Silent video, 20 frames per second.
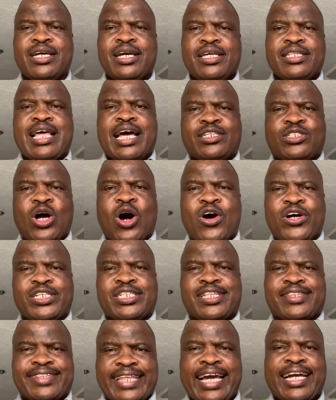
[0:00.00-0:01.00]
They don't
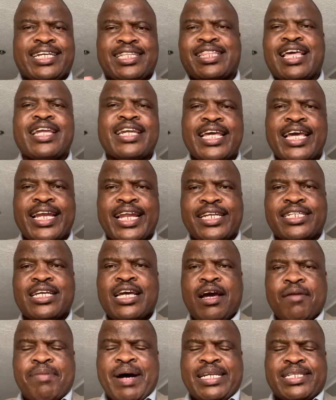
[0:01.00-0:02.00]
think they need it.
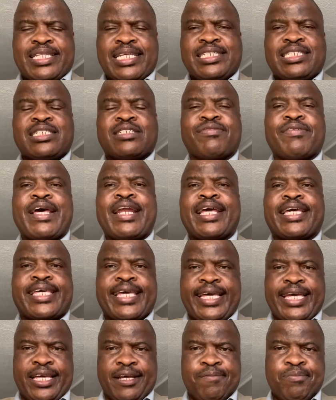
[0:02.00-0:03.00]
But this is very
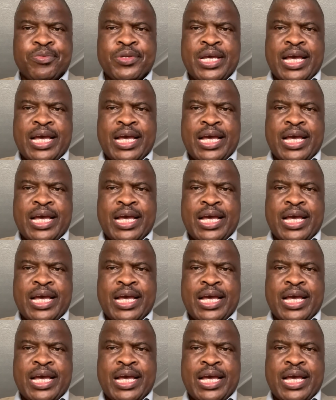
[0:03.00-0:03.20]
key.